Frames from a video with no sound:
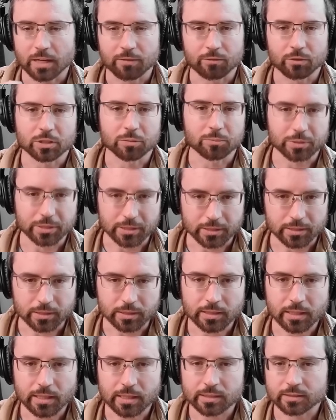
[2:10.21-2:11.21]
Having completed the
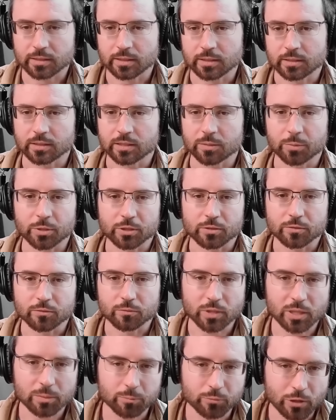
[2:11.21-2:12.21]
task, it did a bunch of
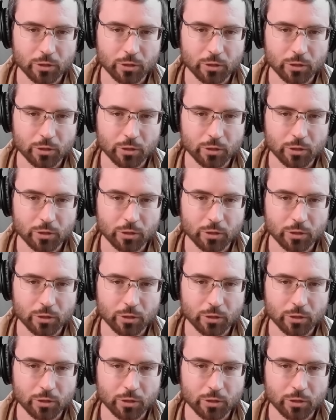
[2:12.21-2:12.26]
web